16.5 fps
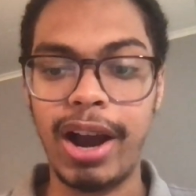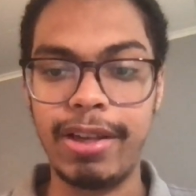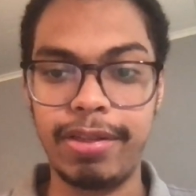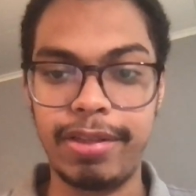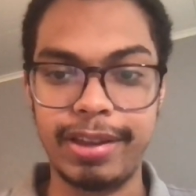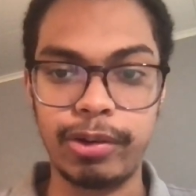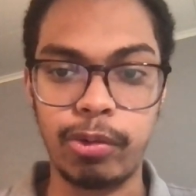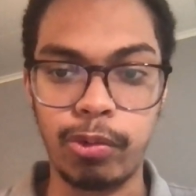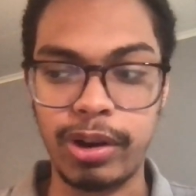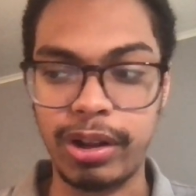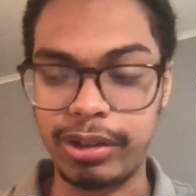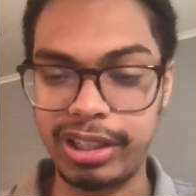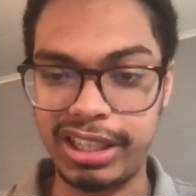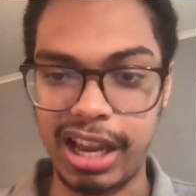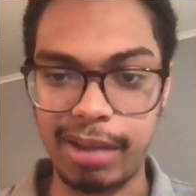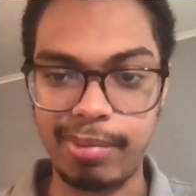think will
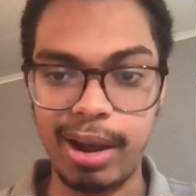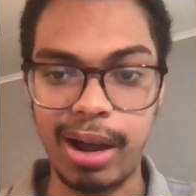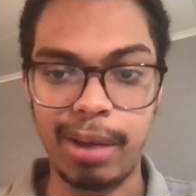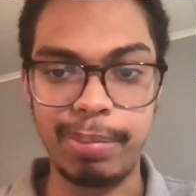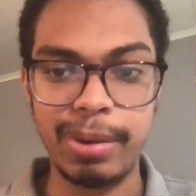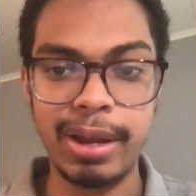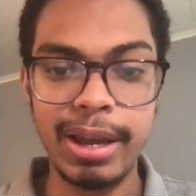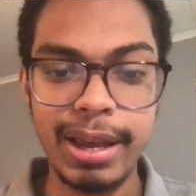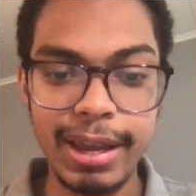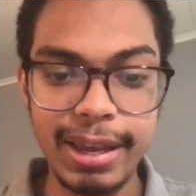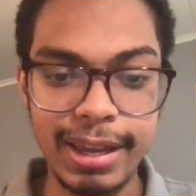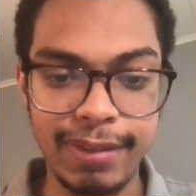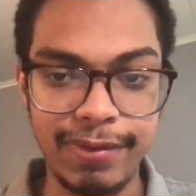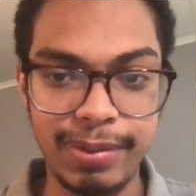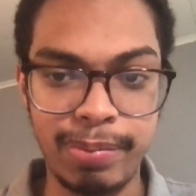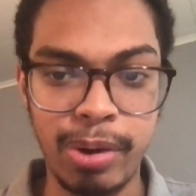step up
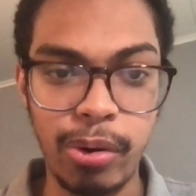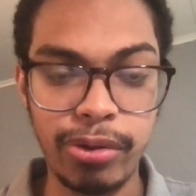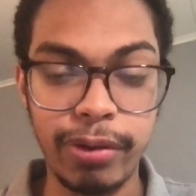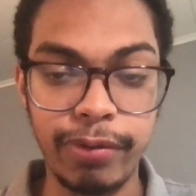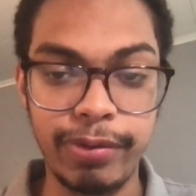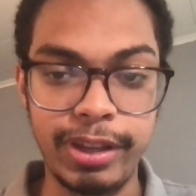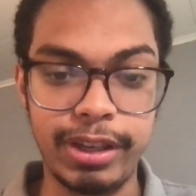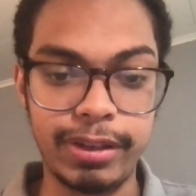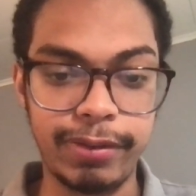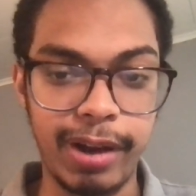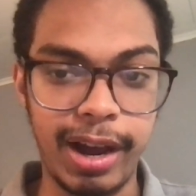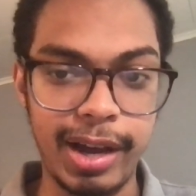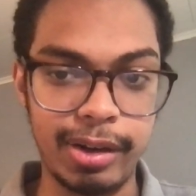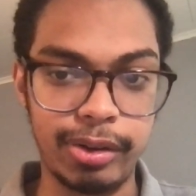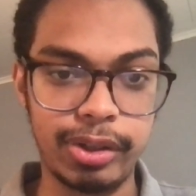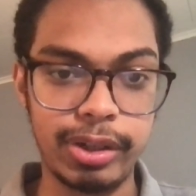in both of these
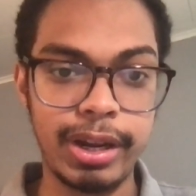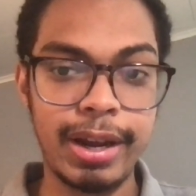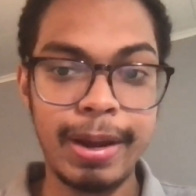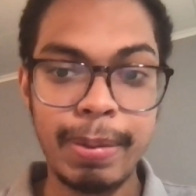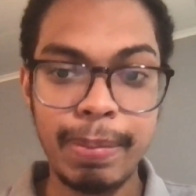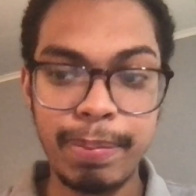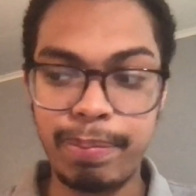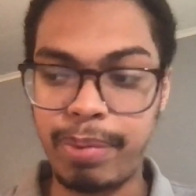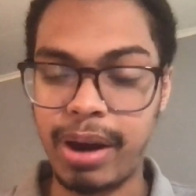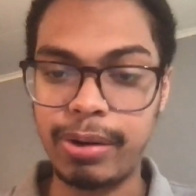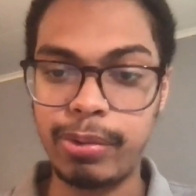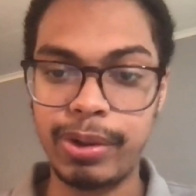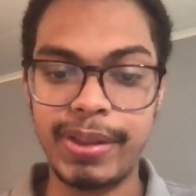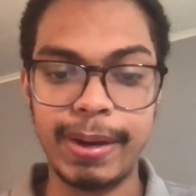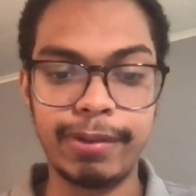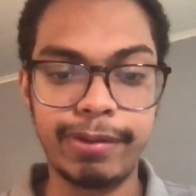finals. But
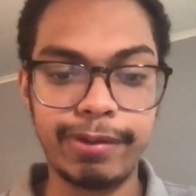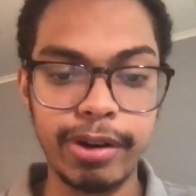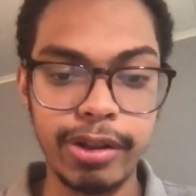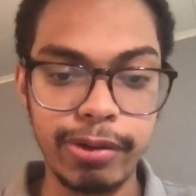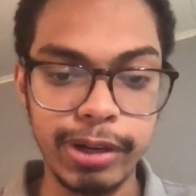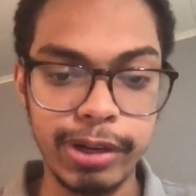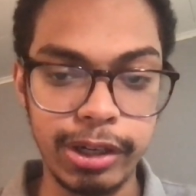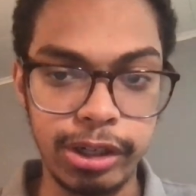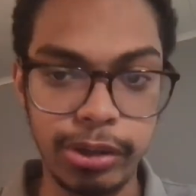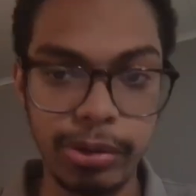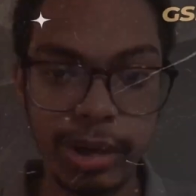without further ado,